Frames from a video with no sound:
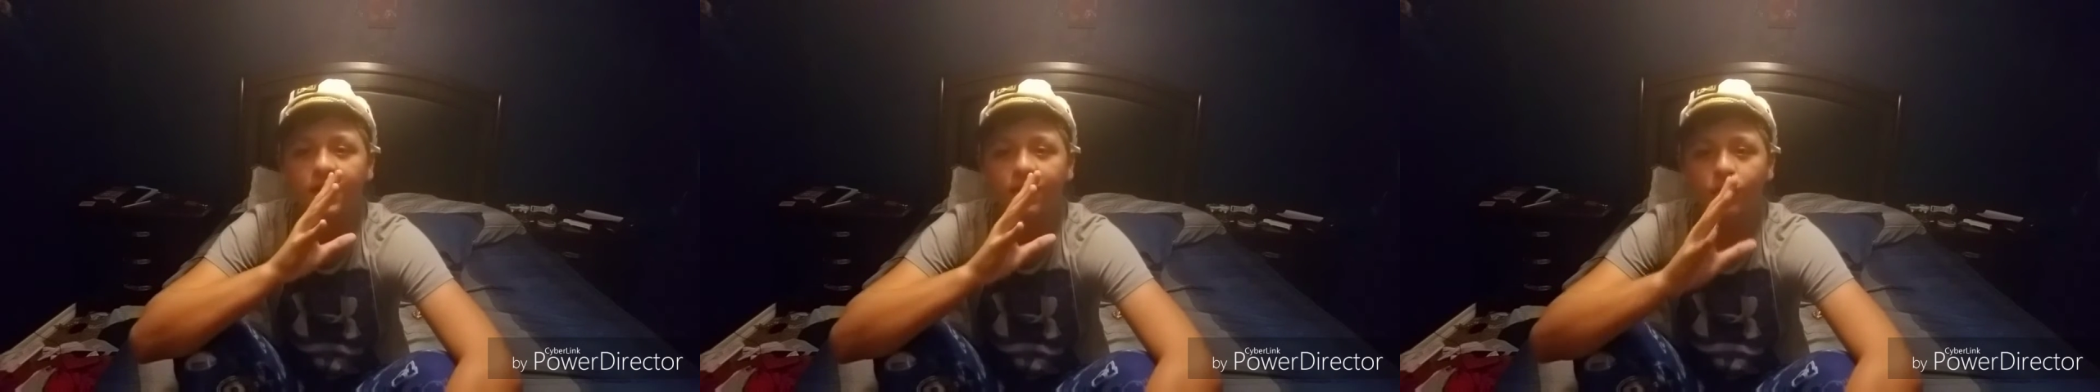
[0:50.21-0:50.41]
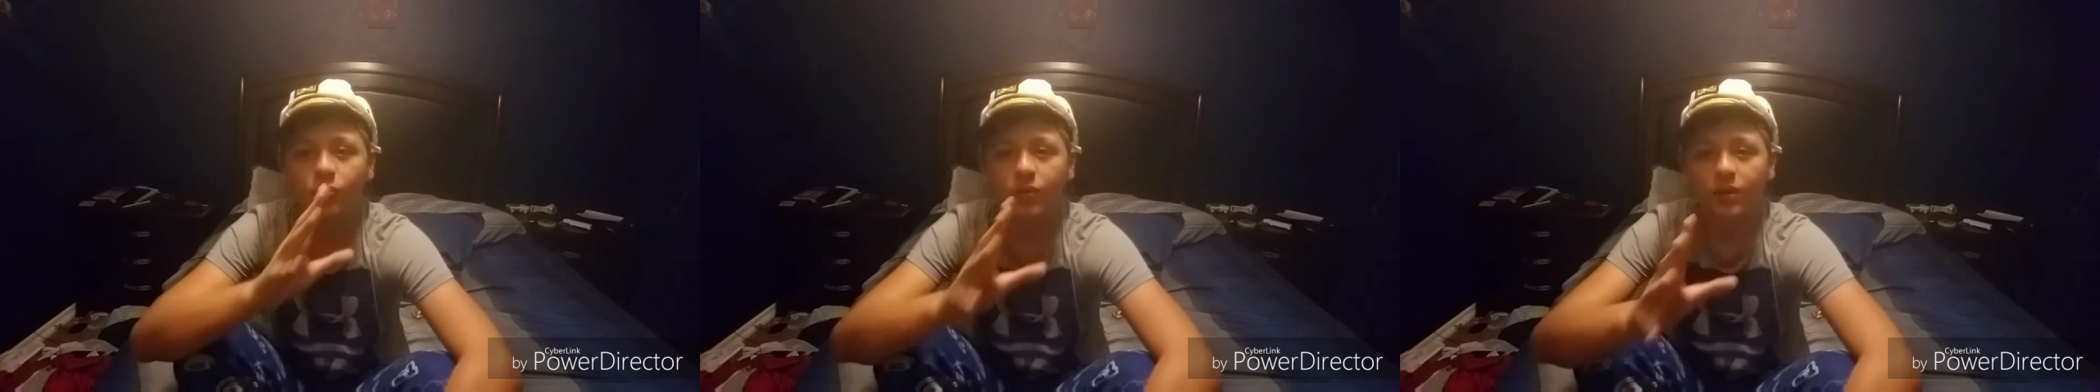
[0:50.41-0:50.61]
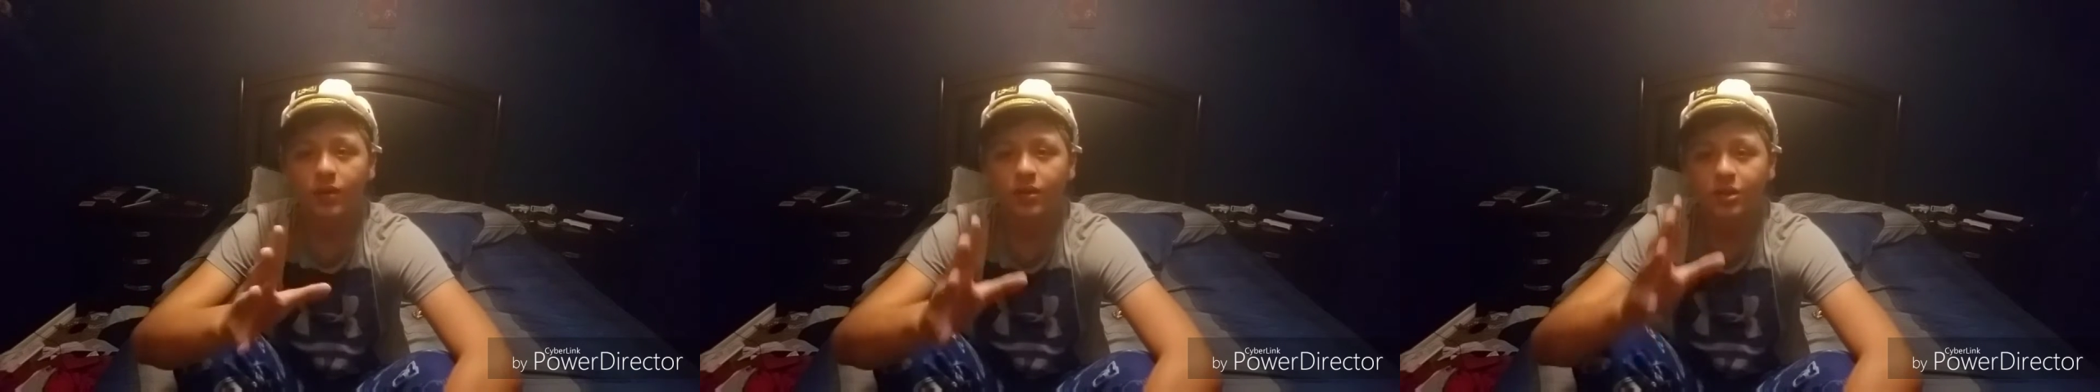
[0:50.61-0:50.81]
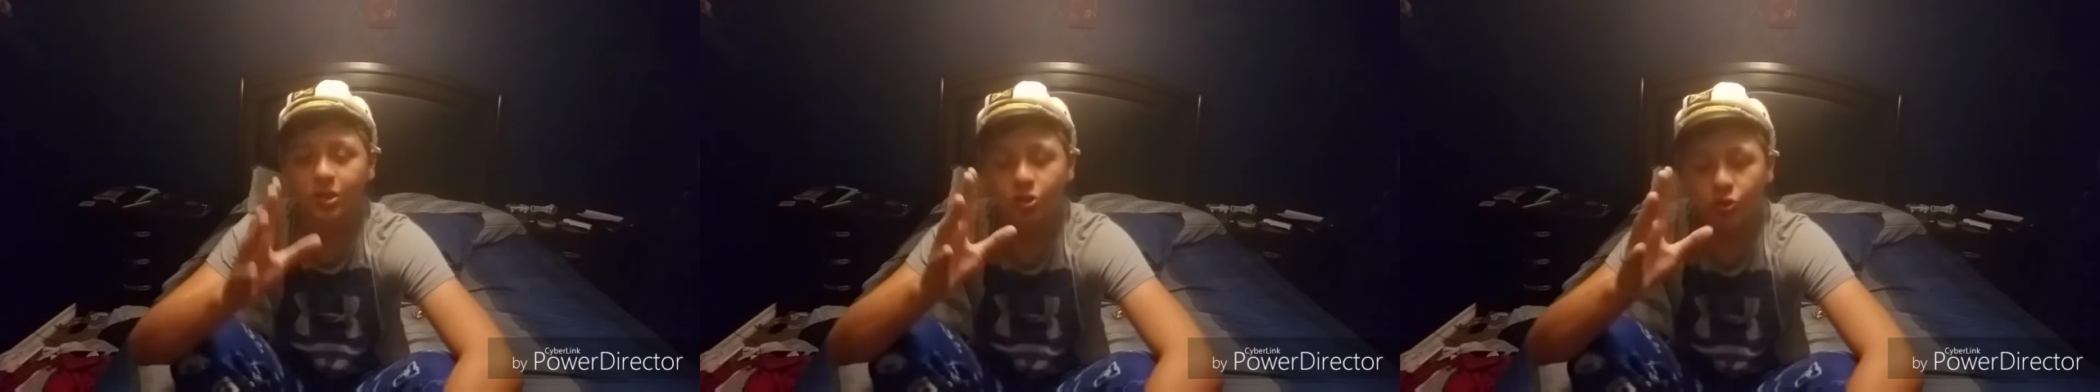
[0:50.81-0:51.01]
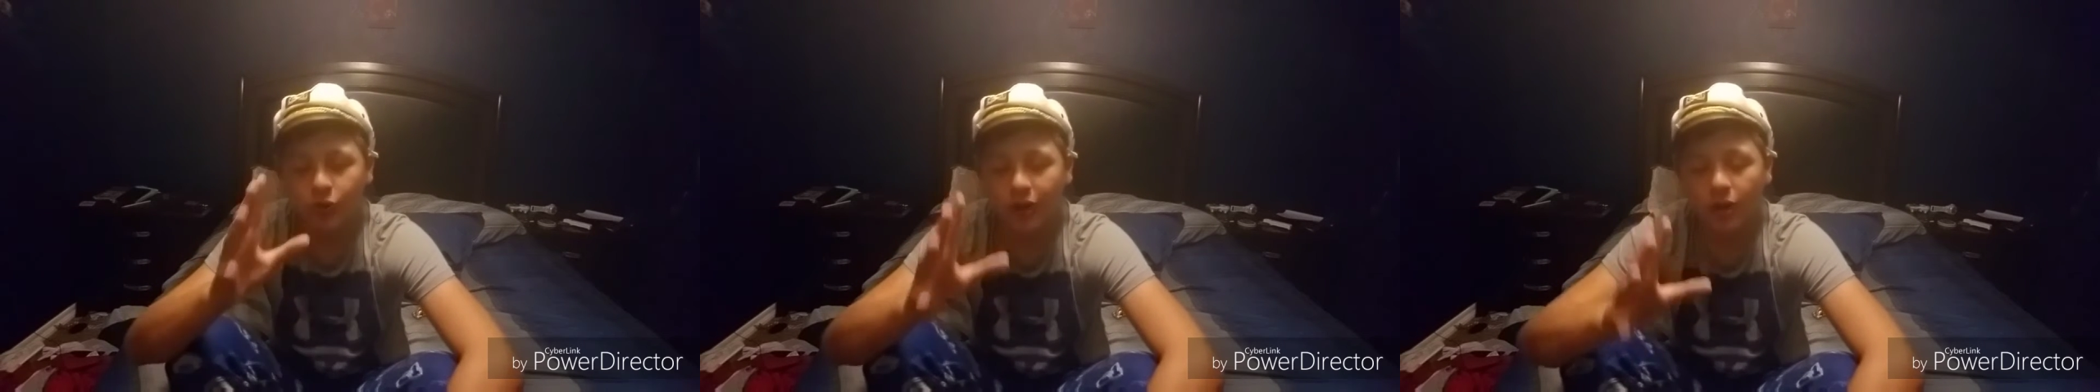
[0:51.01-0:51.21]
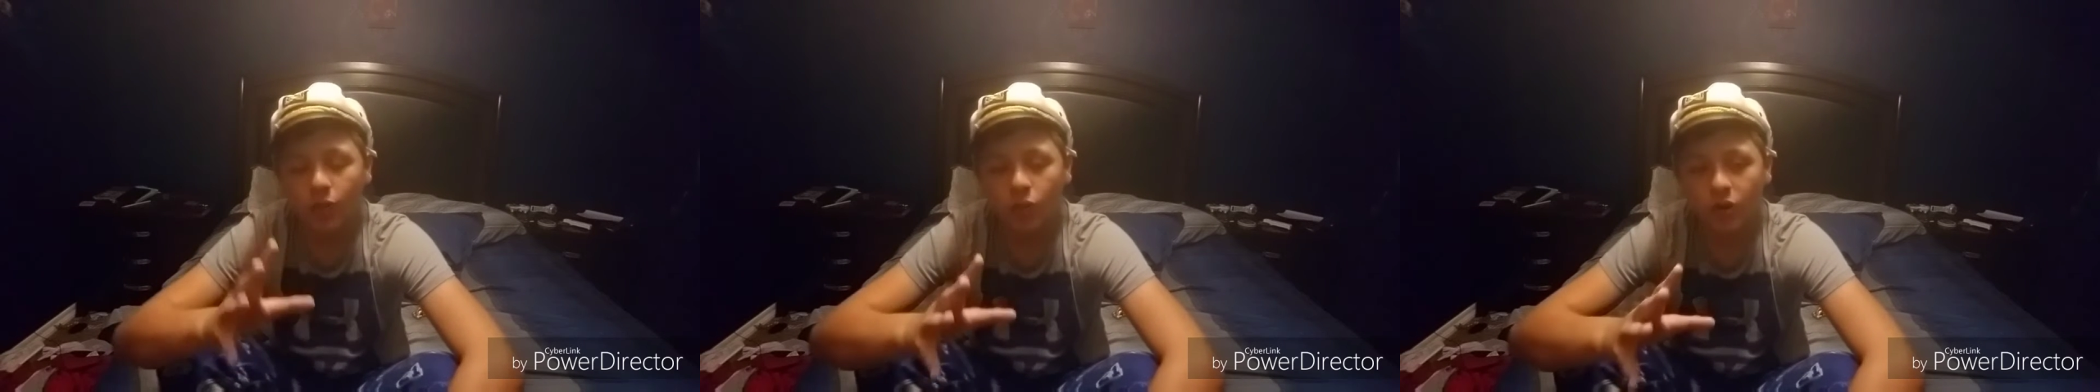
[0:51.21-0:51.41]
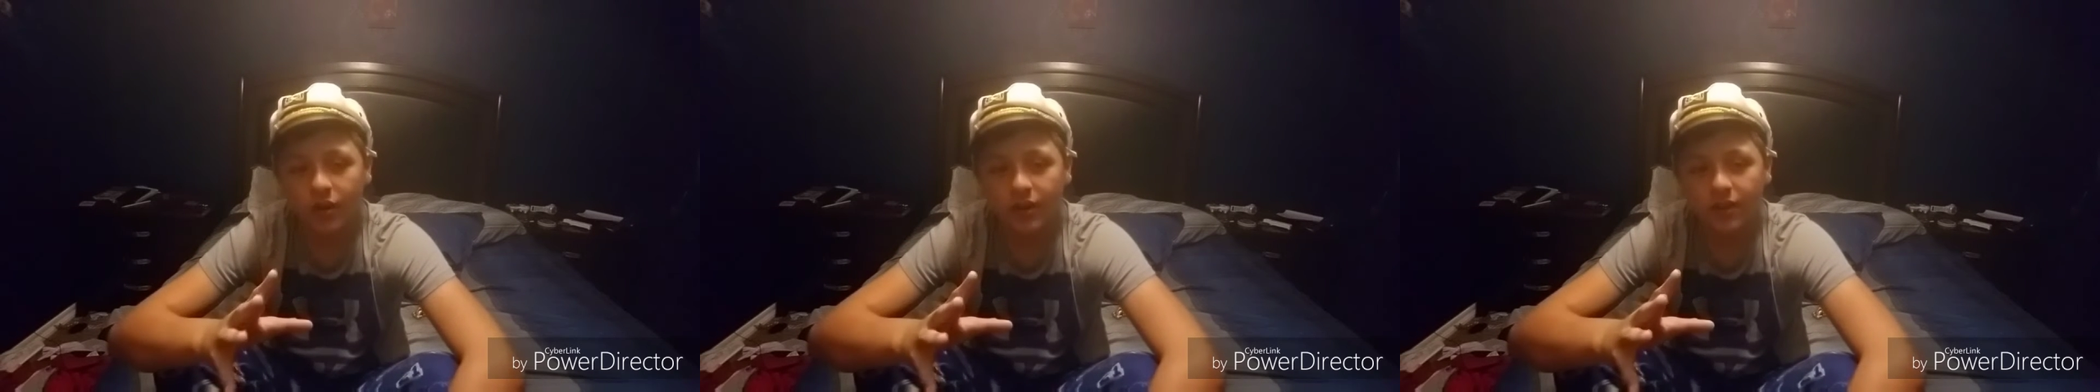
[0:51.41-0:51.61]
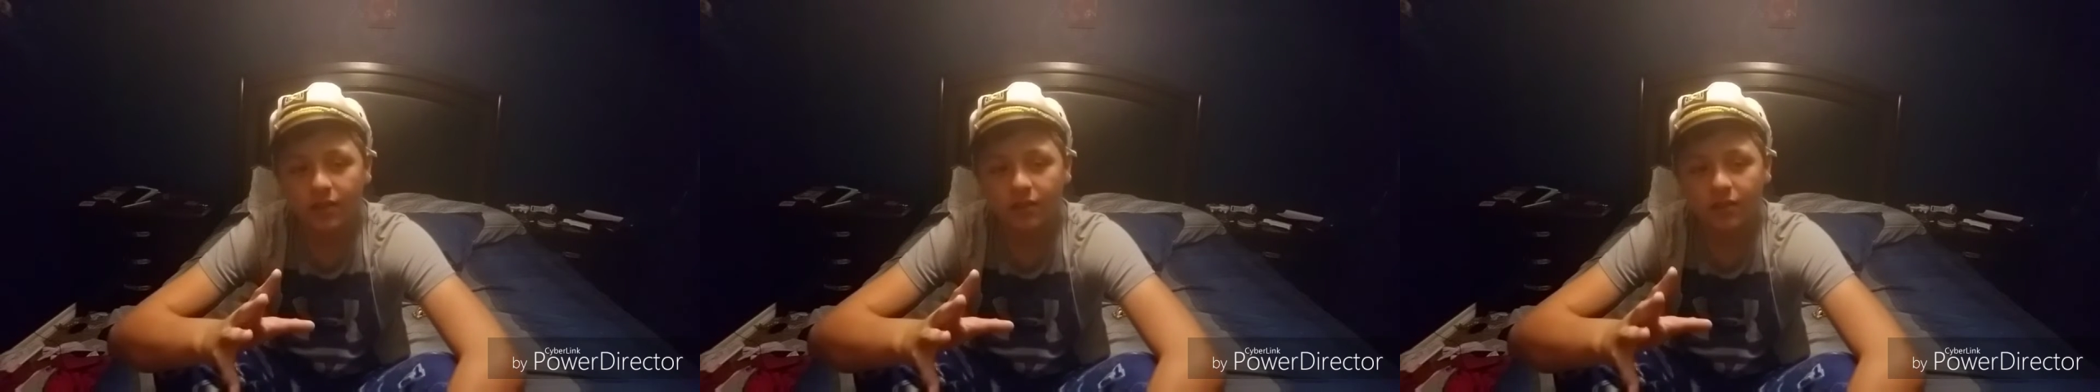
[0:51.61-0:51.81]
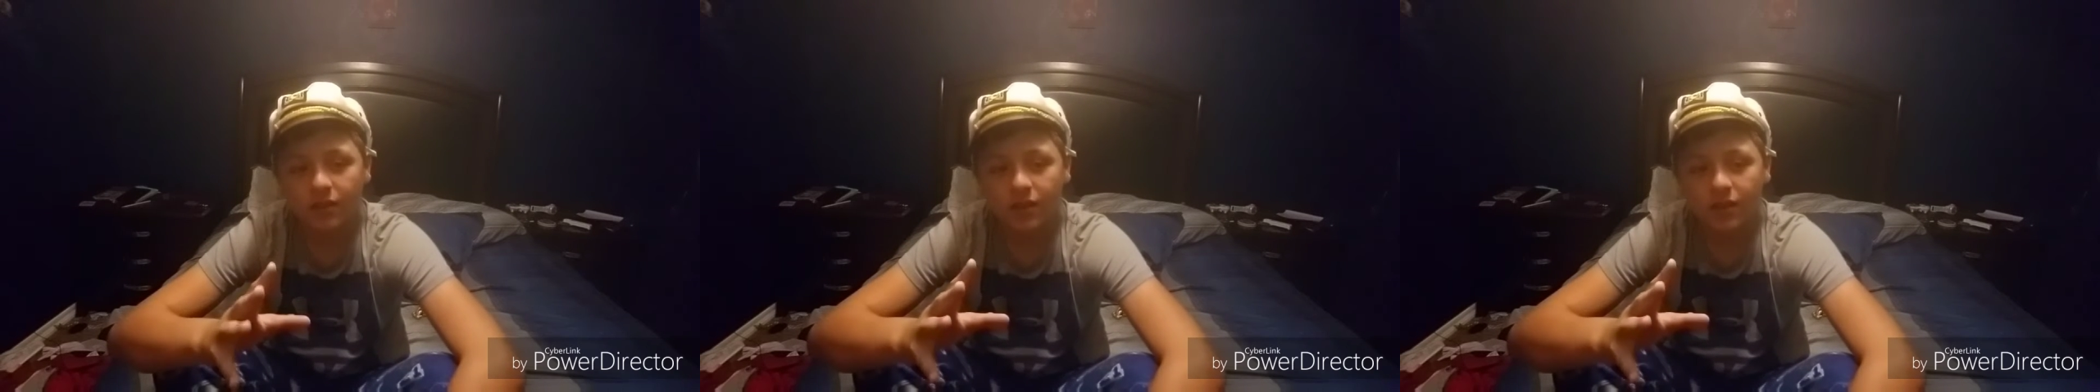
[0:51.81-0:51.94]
maybe what trigger warning.